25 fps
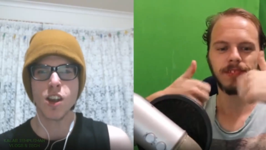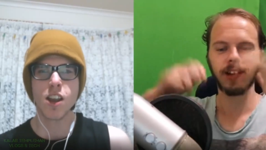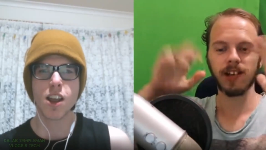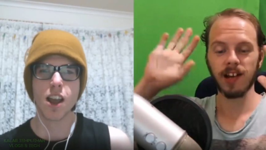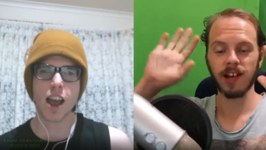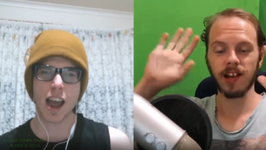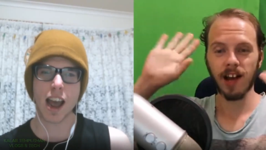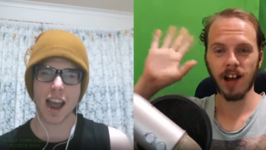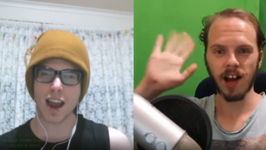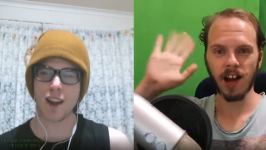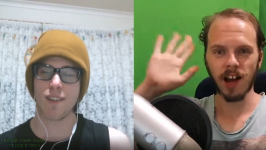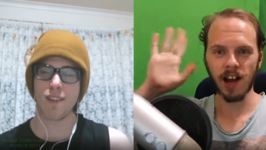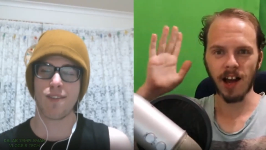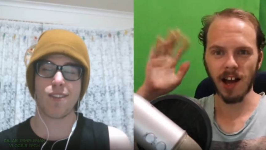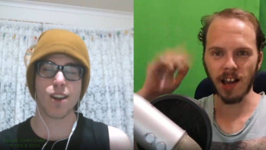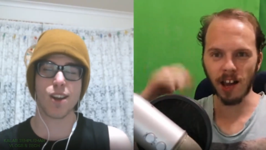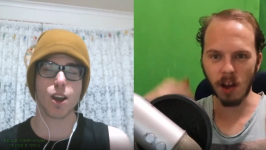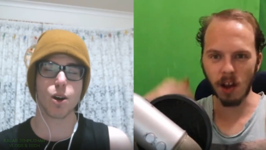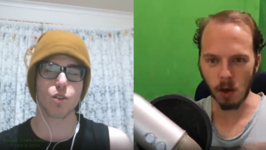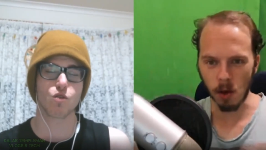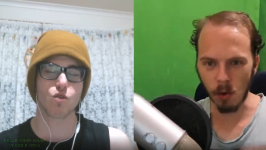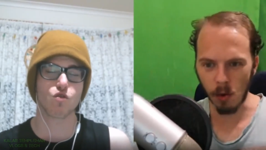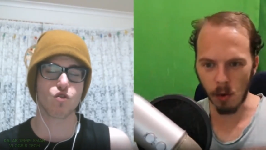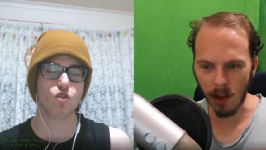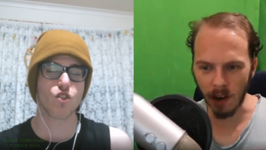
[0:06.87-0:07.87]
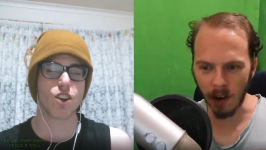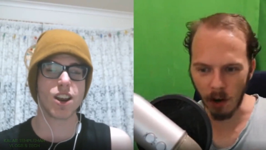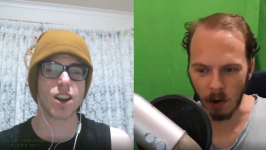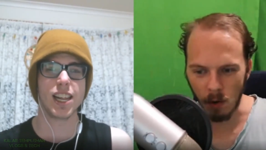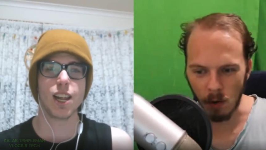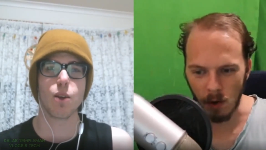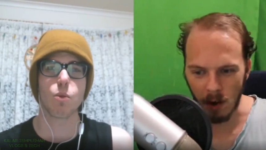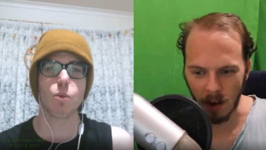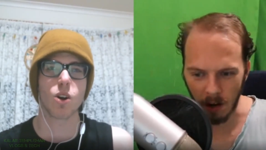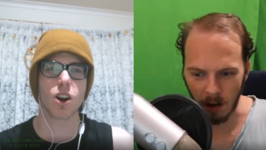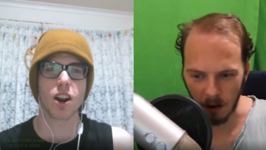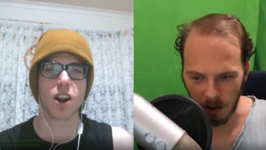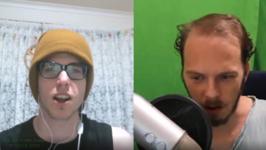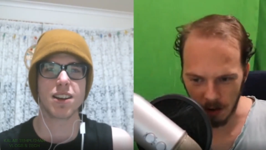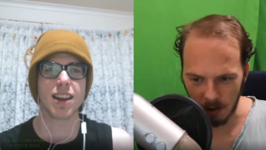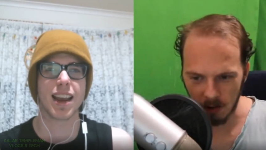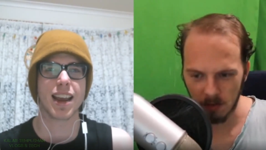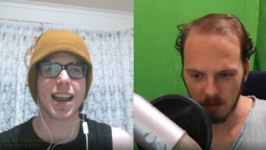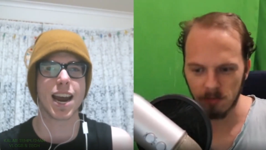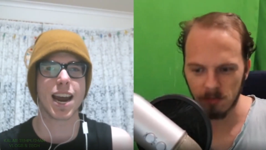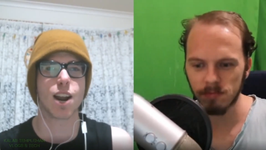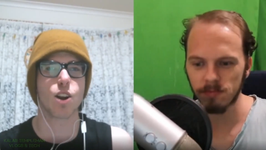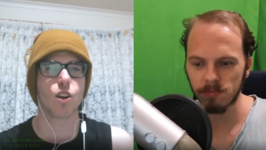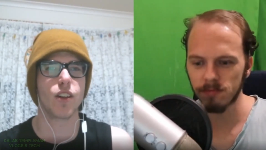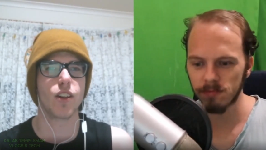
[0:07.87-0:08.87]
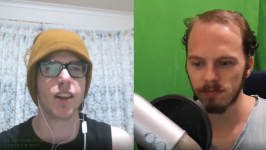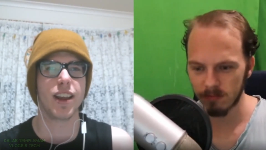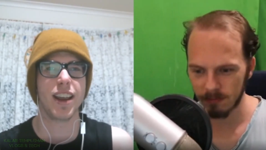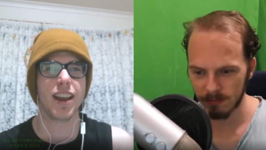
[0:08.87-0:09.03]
Speaker 1: And hello, Phil hello, really hello. wanted to get on the